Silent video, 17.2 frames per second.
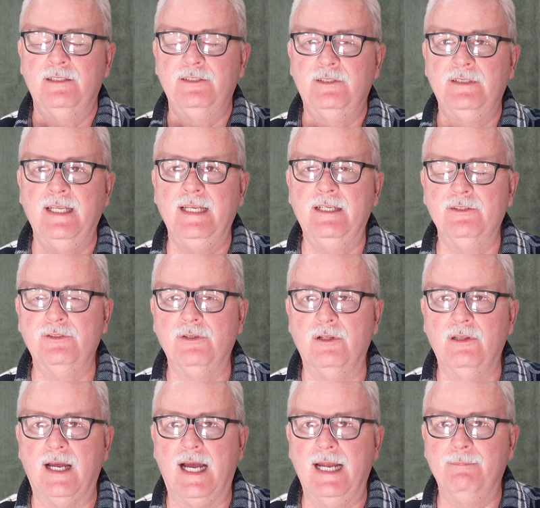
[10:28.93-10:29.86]
Seek us
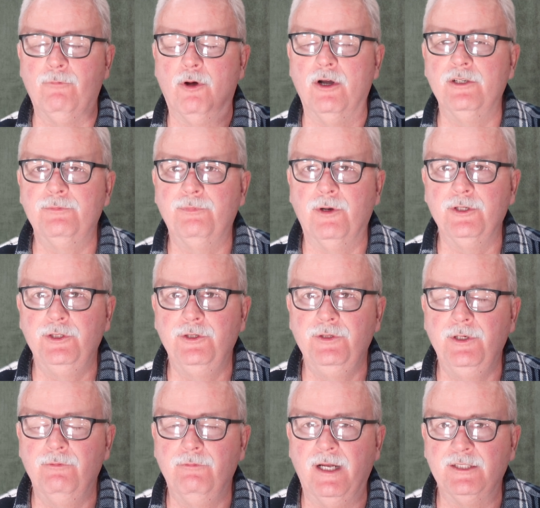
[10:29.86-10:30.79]
online,
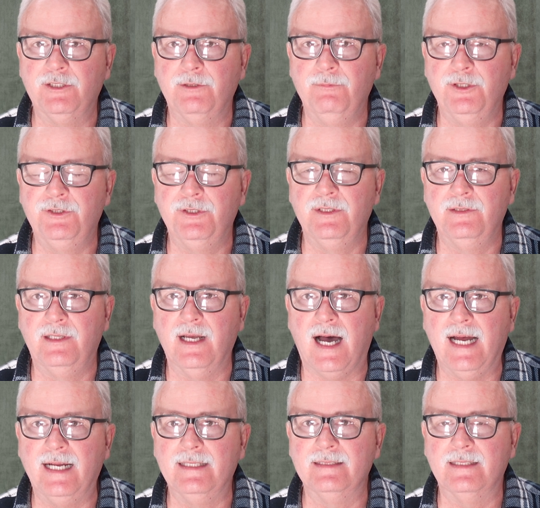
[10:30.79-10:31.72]

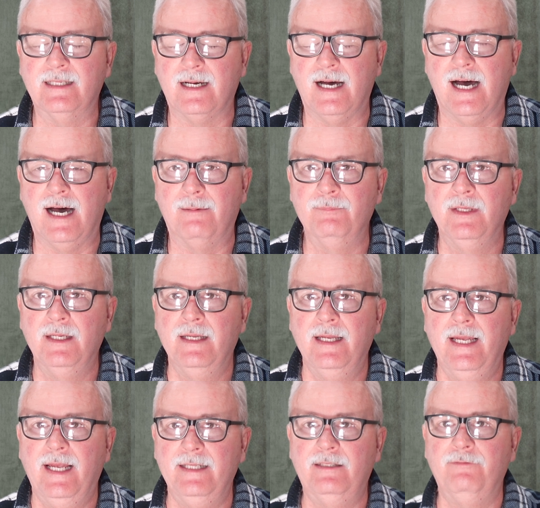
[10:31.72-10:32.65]
martinsburgunionrescuemission.com.
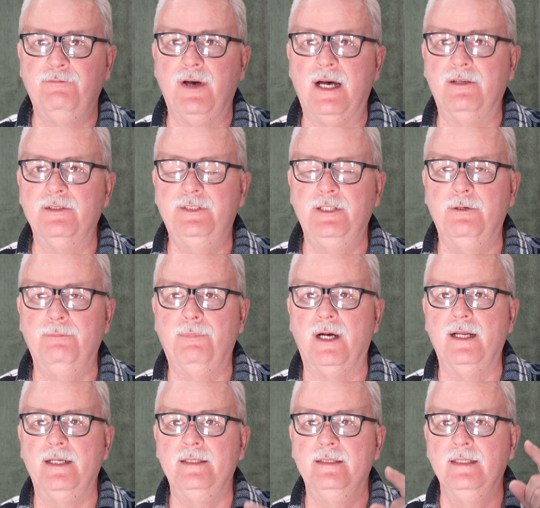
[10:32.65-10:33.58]
Hit the volunteer
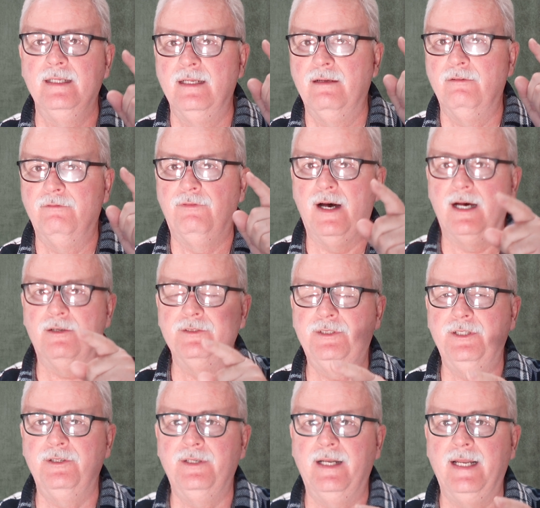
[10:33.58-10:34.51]
button.
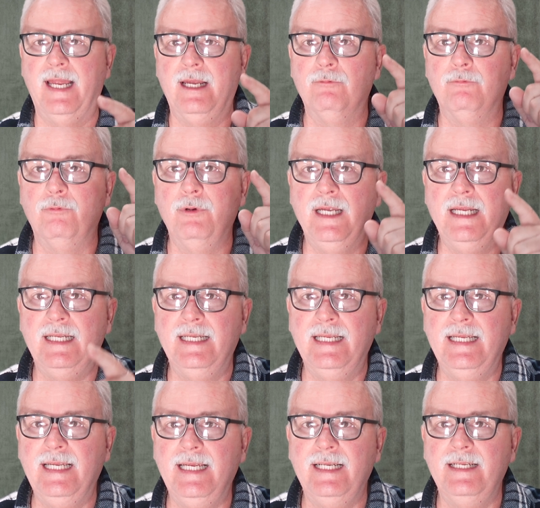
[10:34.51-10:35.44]
Volunteer today. We
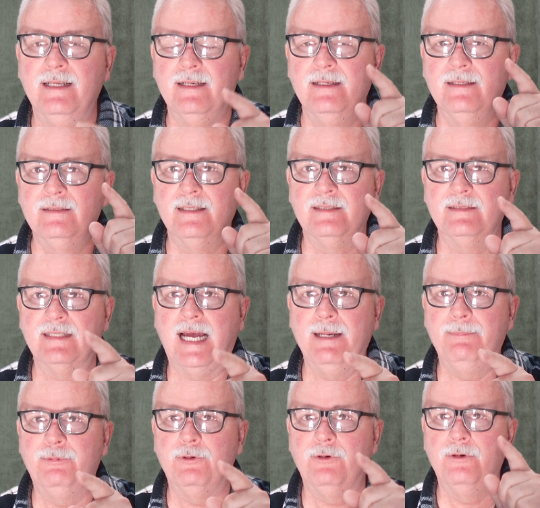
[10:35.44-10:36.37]
need
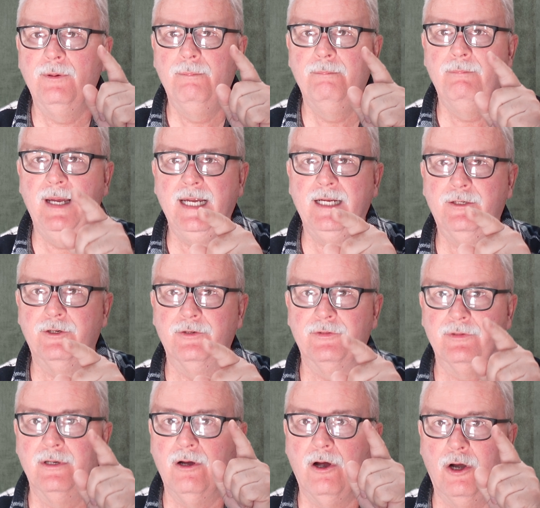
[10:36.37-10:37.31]
disciple
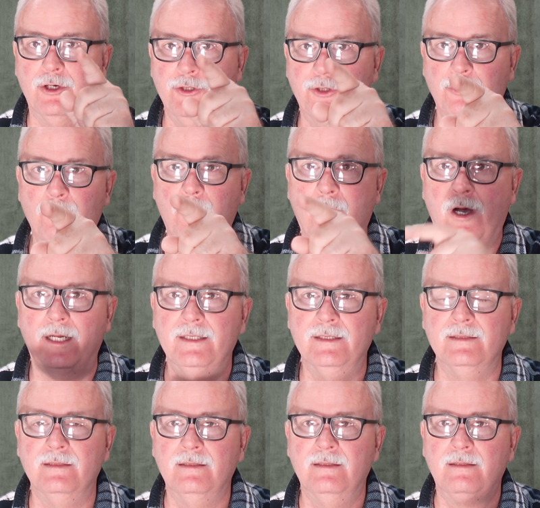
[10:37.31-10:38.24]
makers. Are you one?
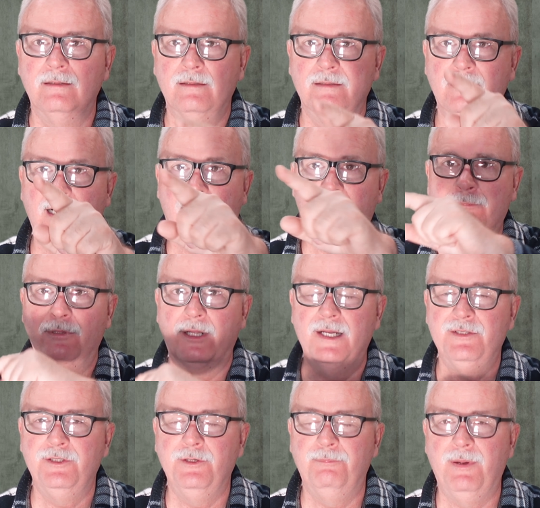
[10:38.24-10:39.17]
God
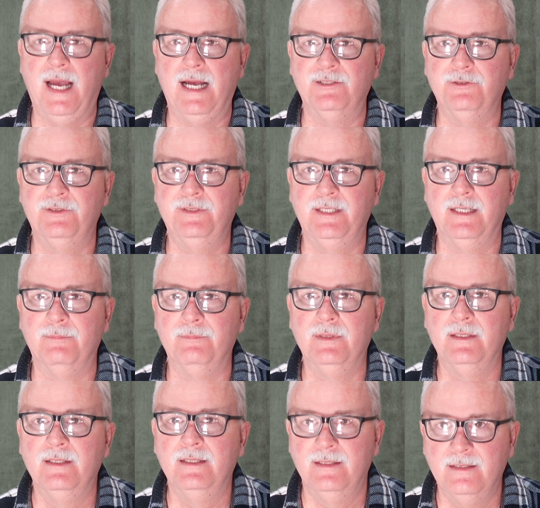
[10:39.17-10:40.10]
bless you, Pastor Tim.
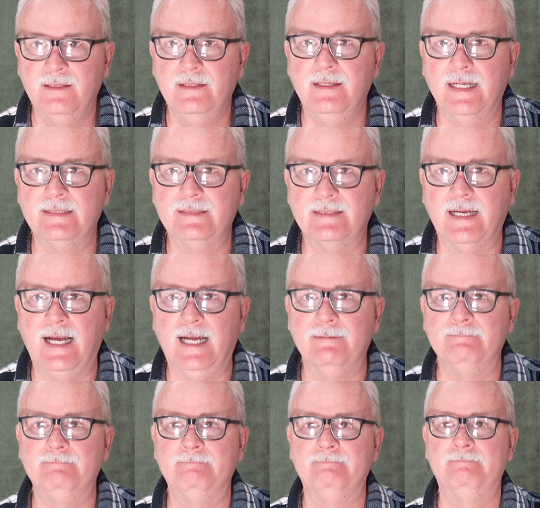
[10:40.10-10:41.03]
Next
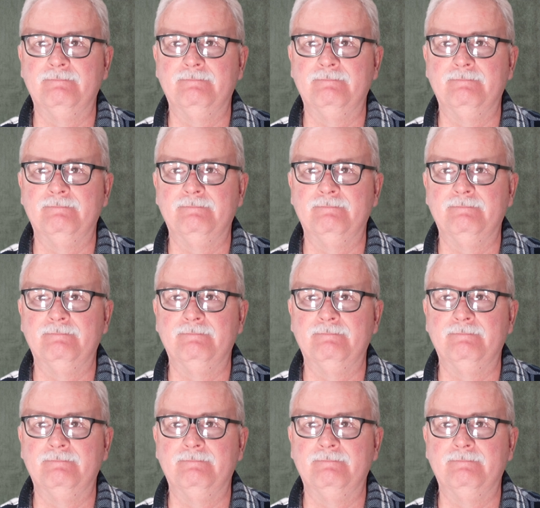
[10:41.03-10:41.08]
time.